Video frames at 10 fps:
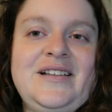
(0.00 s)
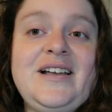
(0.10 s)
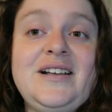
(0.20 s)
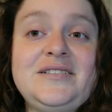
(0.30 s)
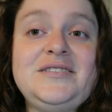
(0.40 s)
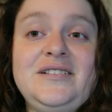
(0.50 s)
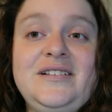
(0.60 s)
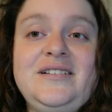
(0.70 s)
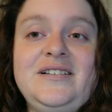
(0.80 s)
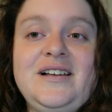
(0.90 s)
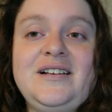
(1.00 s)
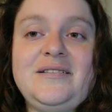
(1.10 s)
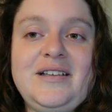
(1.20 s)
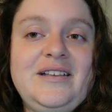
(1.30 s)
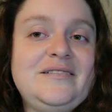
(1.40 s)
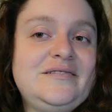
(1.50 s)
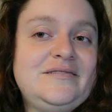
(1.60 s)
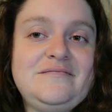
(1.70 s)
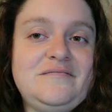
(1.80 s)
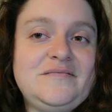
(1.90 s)
actually not get
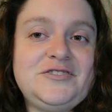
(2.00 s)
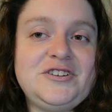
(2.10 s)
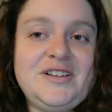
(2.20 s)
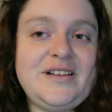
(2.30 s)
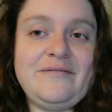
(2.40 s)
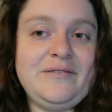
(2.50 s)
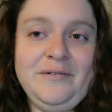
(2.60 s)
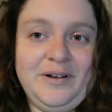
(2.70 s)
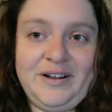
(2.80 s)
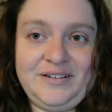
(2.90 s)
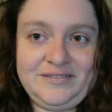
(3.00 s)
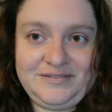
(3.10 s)
shit everywhere.